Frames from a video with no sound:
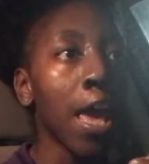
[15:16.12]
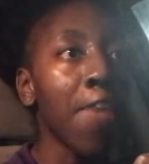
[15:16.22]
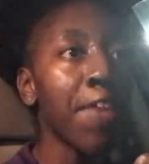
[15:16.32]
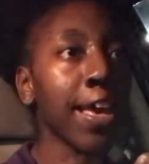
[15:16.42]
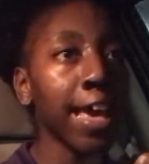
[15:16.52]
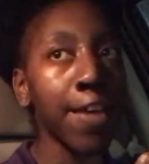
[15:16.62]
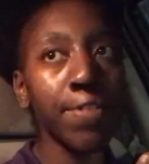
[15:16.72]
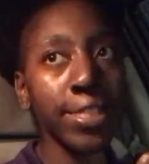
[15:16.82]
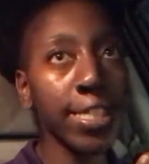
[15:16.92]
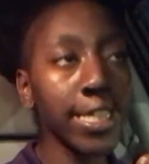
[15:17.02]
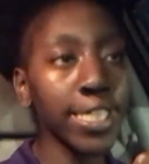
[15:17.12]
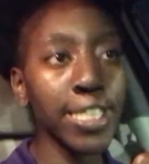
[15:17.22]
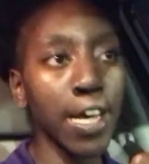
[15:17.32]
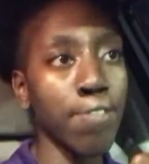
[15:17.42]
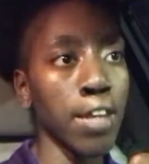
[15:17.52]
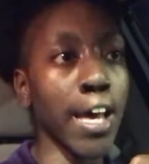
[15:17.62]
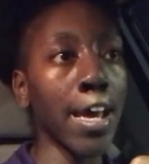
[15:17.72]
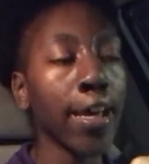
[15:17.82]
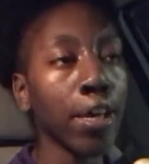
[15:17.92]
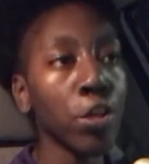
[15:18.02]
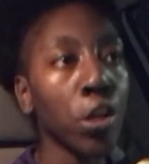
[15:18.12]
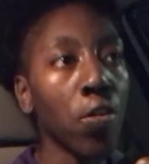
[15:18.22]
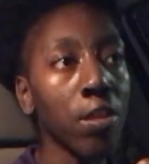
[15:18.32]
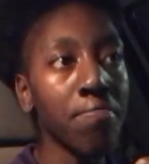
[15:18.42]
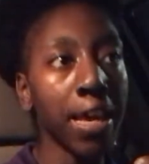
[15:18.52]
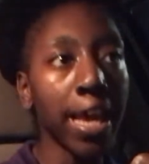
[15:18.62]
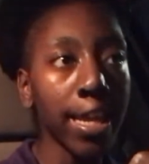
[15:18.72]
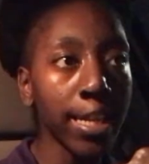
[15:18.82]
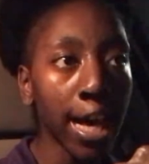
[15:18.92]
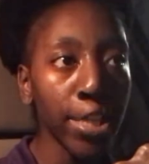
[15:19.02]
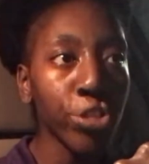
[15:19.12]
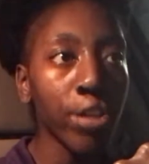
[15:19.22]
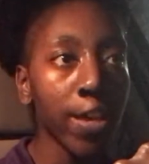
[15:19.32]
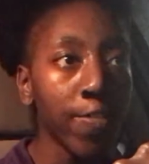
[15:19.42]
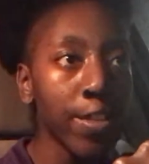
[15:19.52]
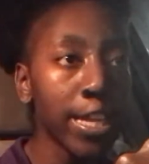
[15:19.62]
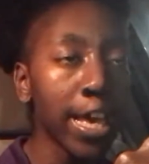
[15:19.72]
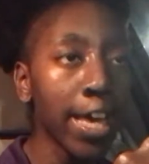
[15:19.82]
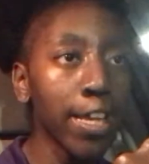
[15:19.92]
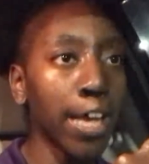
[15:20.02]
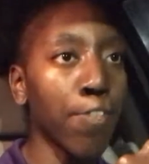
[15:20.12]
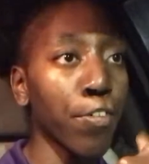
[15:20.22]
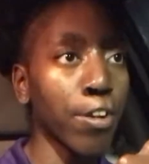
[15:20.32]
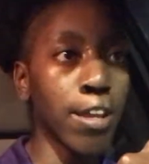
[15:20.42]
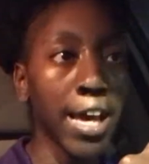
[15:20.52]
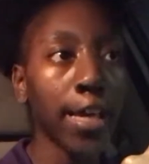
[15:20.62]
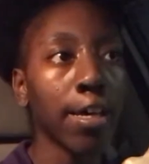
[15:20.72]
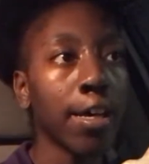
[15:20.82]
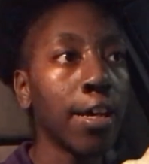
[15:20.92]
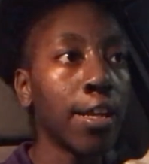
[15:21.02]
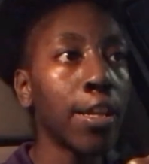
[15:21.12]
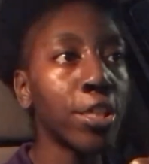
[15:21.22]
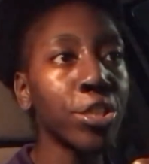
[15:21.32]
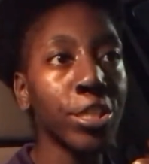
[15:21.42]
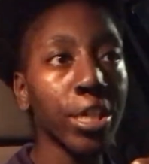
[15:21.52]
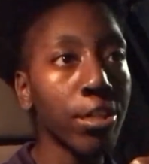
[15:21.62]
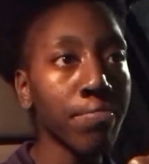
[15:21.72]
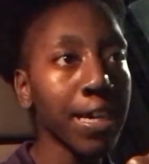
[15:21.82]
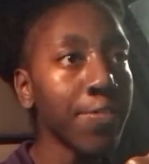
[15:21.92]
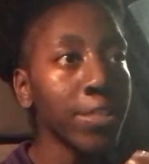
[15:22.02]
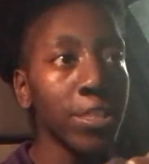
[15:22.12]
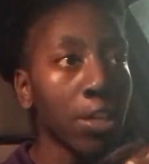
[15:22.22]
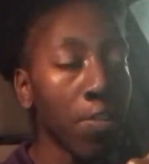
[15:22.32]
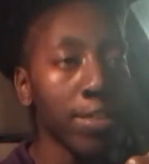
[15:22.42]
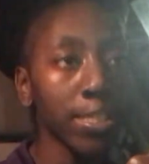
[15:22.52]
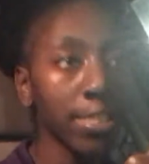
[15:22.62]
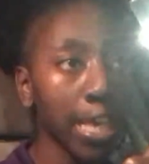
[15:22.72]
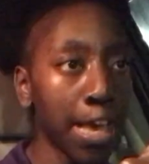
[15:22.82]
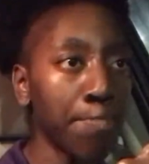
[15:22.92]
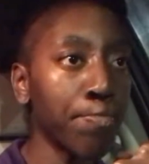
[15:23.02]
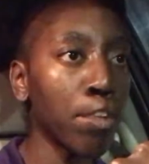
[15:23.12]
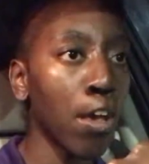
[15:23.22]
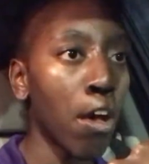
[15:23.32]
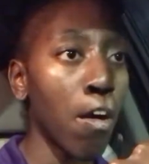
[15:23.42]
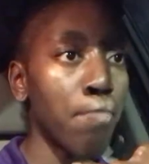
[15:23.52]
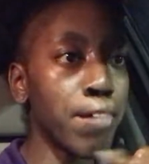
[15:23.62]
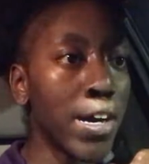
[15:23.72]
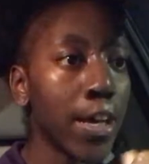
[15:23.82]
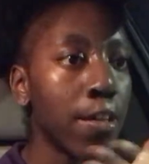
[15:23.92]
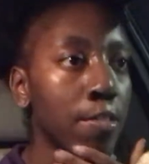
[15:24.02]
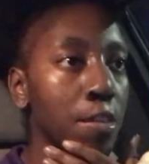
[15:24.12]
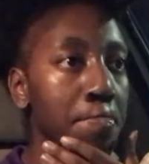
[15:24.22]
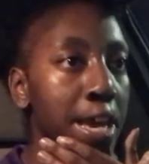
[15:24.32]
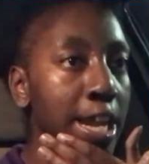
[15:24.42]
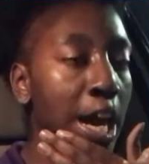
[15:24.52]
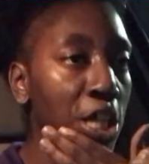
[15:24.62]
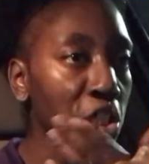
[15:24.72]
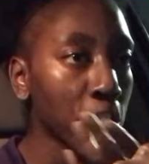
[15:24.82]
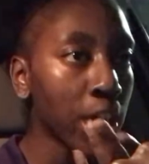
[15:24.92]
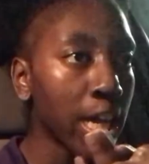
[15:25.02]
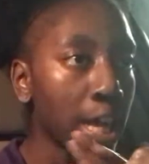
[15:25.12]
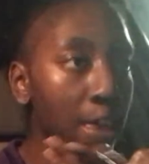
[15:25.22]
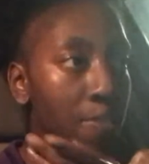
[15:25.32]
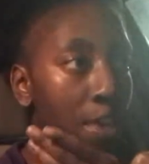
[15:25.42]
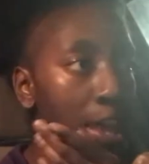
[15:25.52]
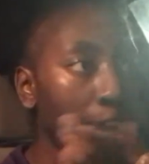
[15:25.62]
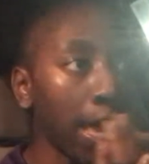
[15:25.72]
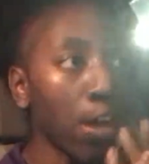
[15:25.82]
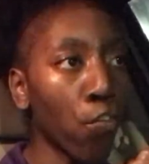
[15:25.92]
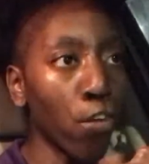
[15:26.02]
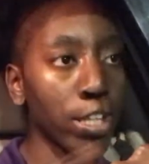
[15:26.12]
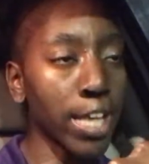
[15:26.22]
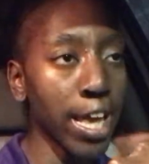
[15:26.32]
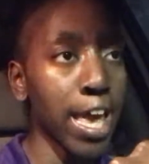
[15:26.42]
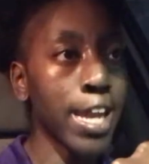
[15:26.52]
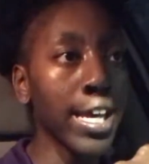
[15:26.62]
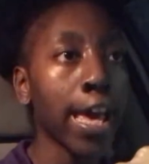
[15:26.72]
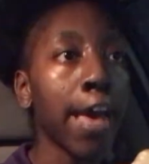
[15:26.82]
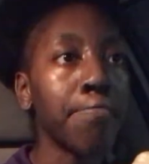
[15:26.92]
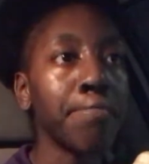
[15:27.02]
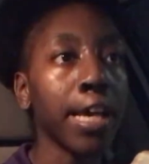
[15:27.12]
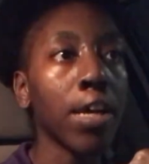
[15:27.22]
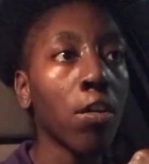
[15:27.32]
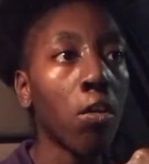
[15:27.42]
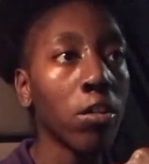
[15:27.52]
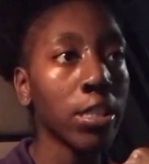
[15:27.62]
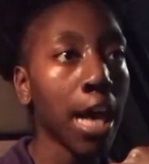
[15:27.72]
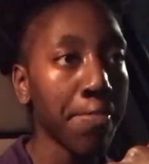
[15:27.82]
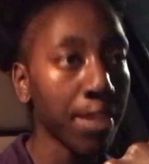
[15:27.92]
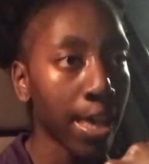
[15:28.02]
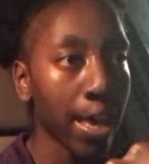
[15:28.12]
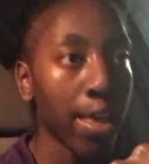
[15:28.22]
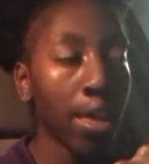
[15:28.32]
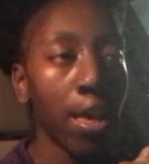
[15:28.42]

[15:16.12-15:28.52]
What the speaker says: And they gave us a list of like, you know, the main entree of the day, like for like lunch and dinner. Breakfast is always the same, but the main entree and then like what they can and can't make on top of that.